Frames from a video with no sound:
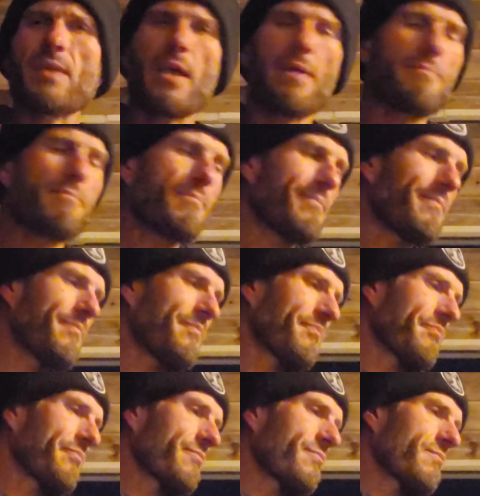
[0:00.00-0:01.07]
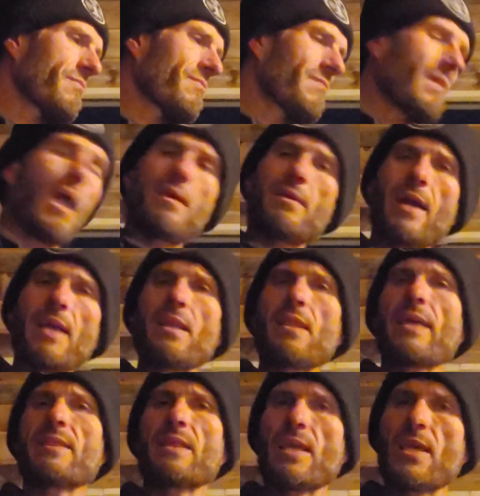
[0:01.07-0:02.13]
they? Kind of
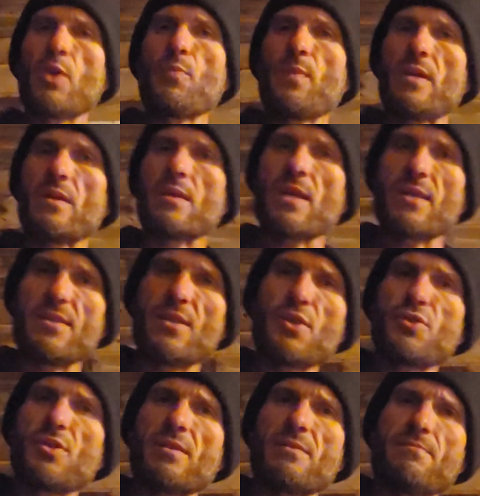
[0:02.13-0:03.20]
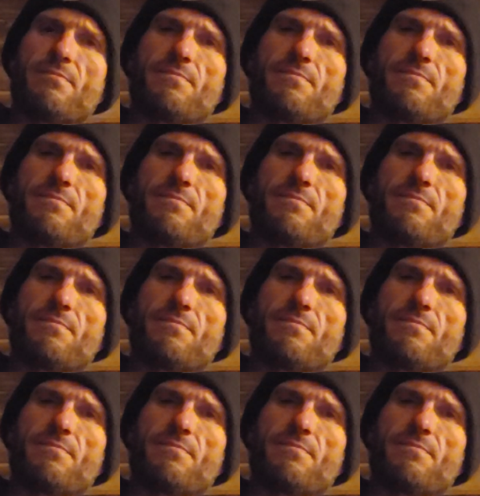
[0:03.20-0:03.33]
like the human condition.